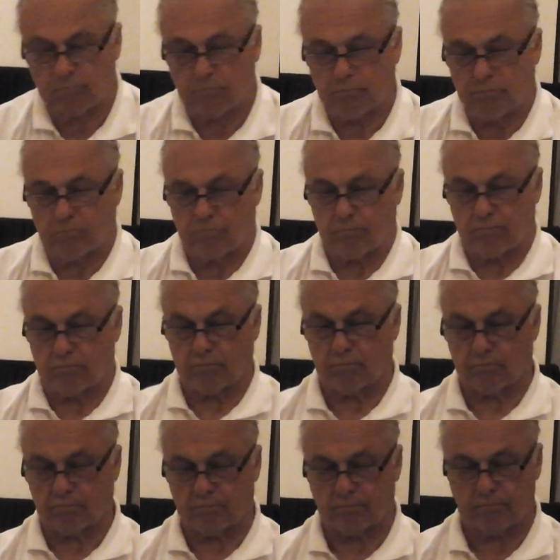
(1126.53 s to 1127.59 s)
At times
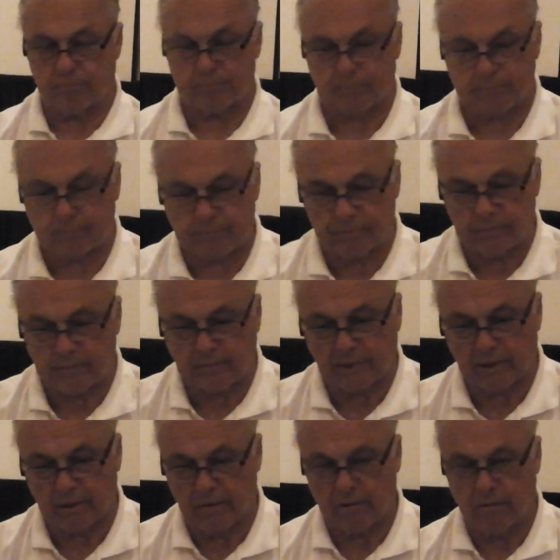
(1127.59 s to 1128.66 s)
it was not easy for
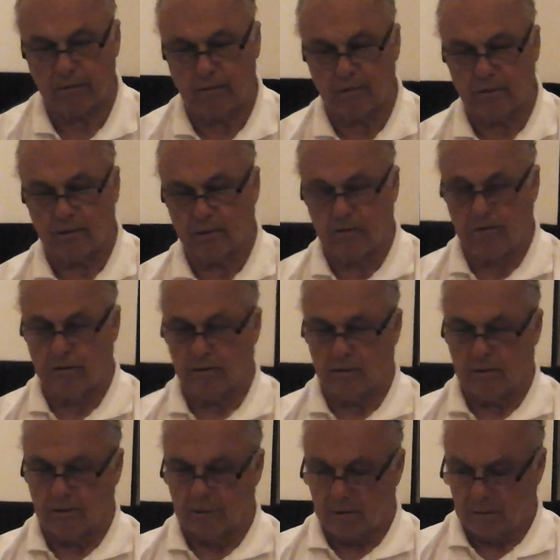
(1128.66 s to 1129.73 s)
Sean. He sort
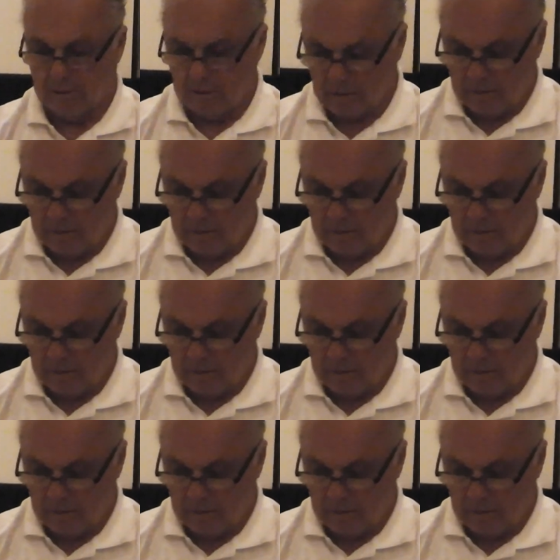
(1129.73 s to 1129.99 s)
of had to pick